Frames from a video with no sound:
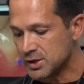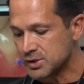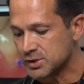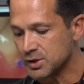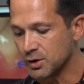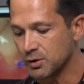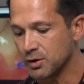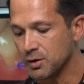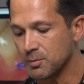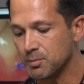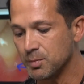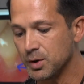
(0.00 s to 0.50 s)

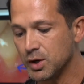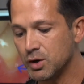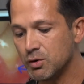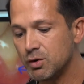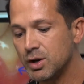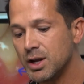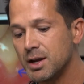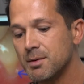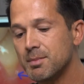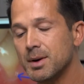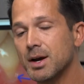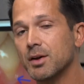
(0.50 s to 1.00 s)
So the
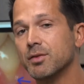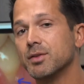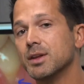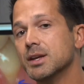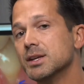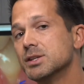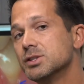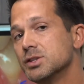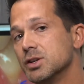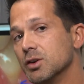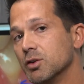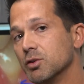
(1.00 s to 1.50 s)
beauty about
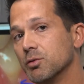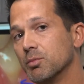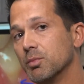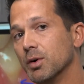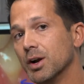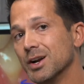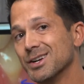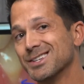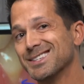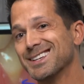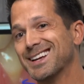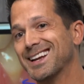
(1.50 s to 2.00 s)
this
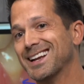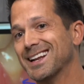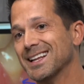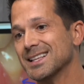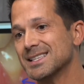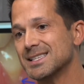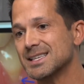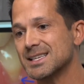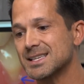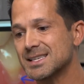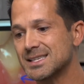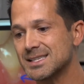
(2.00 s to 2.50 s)
toothbrush, and
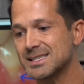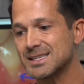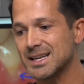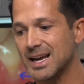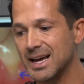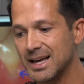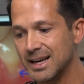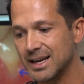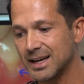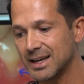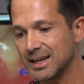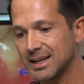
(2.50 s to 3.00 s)
it's
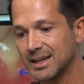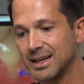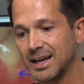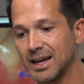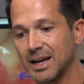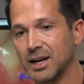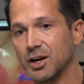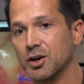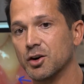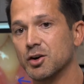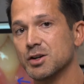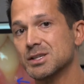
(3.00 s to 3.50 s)

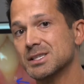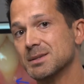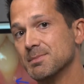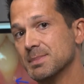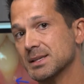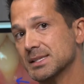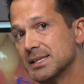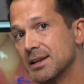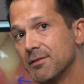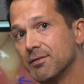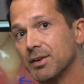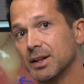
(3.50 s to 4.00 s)
Sonicare
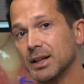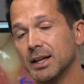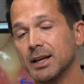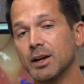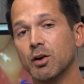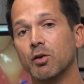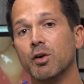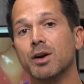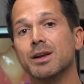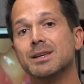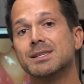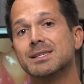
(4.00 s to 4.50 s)

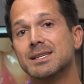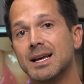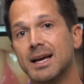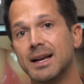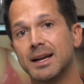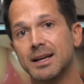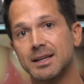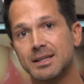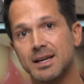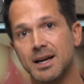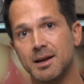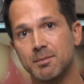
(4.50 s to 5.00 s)
specifically, or a
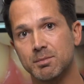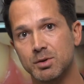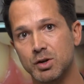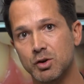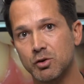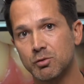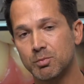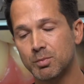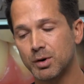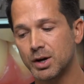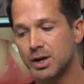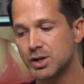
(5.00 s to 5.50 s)
Sonic type
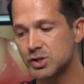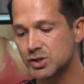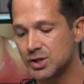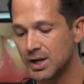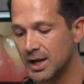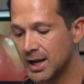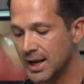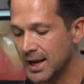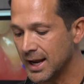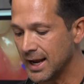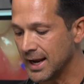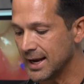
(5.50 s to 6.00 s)
toothbrush,